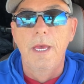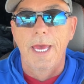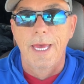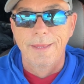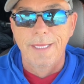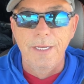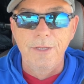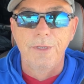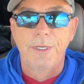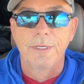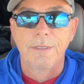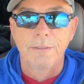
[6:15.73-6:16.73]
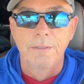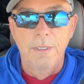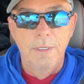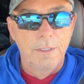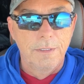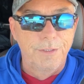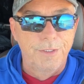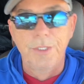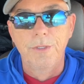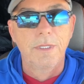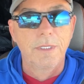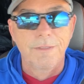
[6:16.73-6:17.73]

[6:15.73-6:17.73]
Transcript: And then you can do the